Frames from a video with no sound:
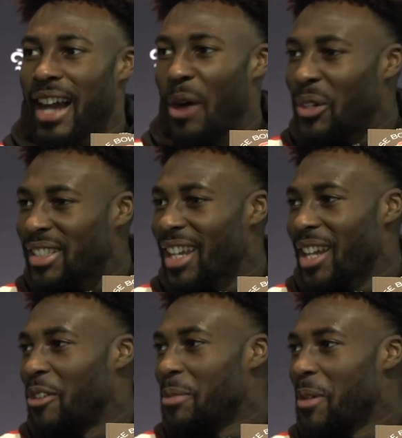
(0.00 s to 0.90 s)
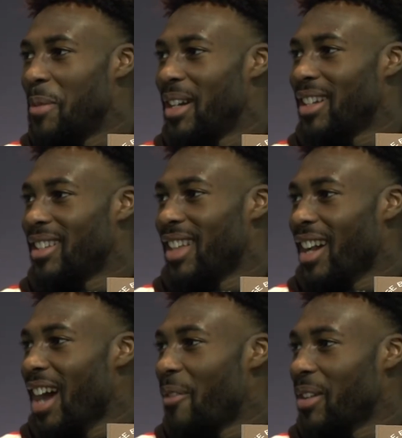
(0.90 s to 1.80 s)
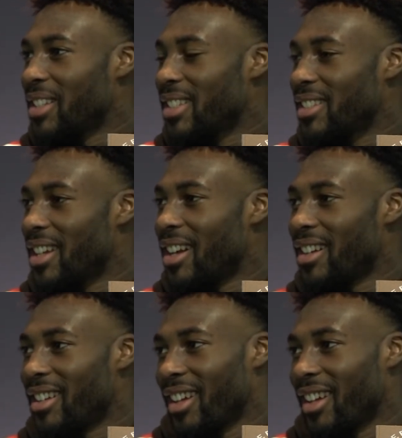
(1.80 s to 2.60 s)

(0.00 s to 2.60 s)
wouldn't say comfortable, but that confidence is there.